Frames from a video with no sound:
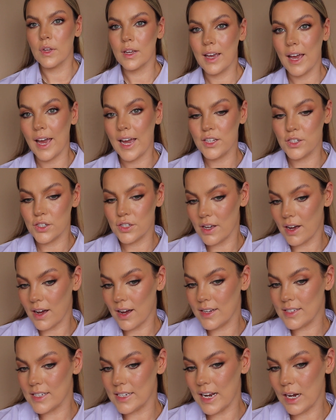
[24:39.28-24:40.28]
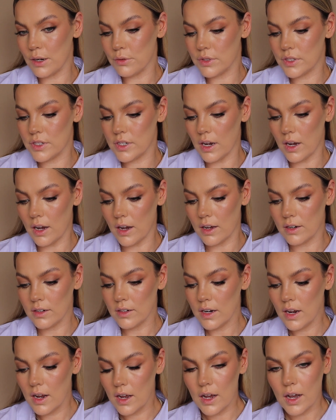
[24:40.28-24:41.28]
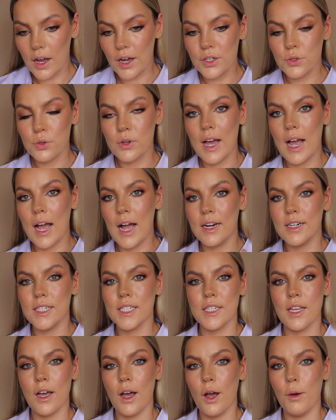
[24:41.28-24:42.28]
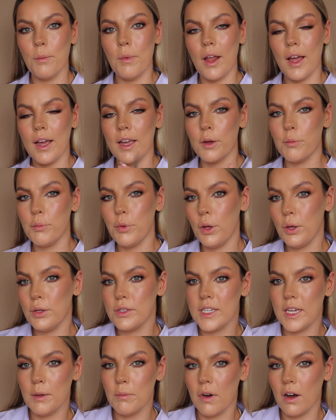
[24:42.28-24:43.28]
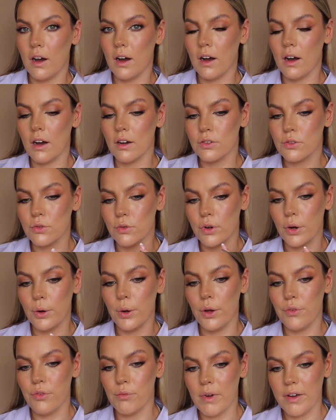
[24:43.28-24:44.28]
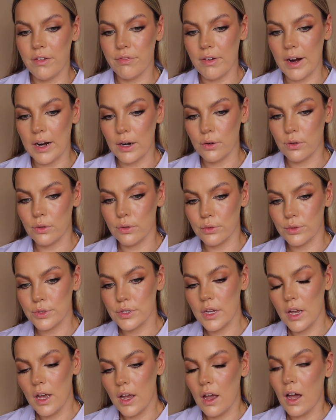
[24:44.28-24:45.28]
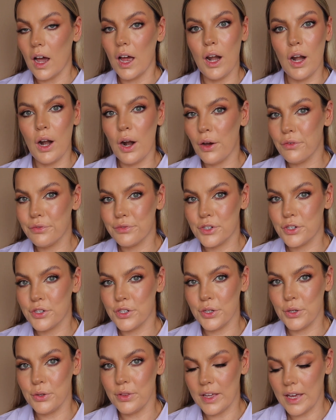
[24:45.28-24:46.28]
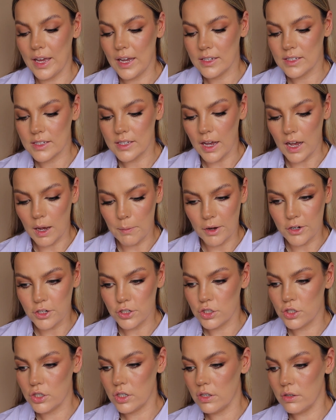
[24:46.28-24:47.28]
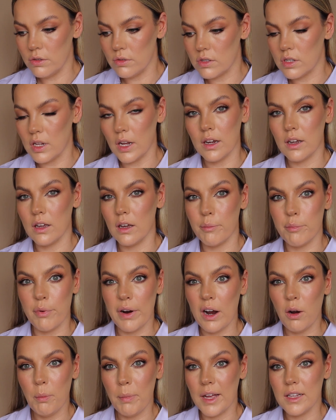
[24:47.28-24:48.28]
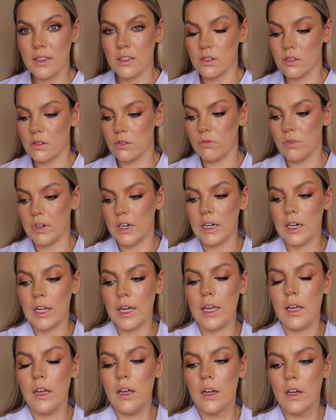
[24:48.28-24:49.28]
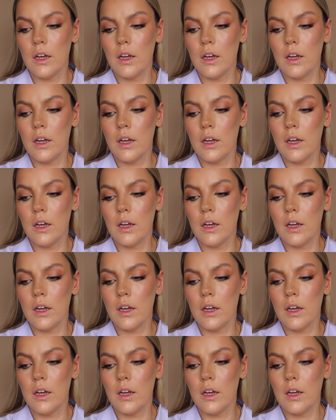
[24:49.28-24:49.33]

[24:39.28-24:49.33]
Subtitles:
Okay, so the eyes are now done. I just want to add some like beauty marks or go over my freckles. I love to do this. I just use like a brow pencil really.